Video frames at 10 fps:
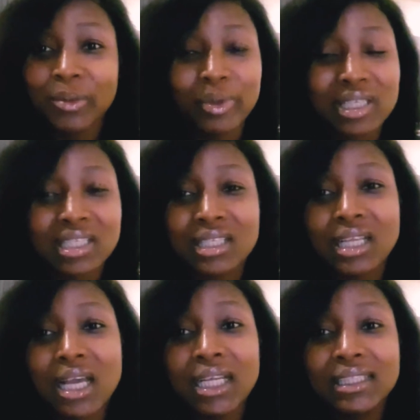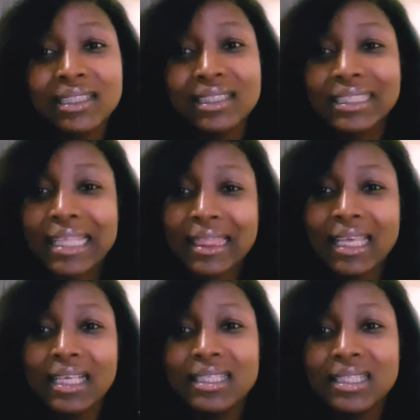person and
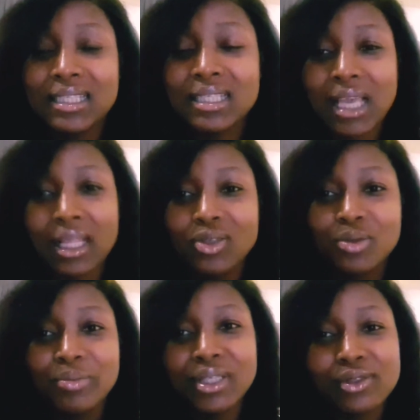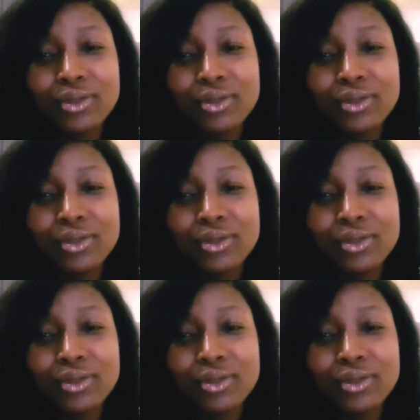things get to me.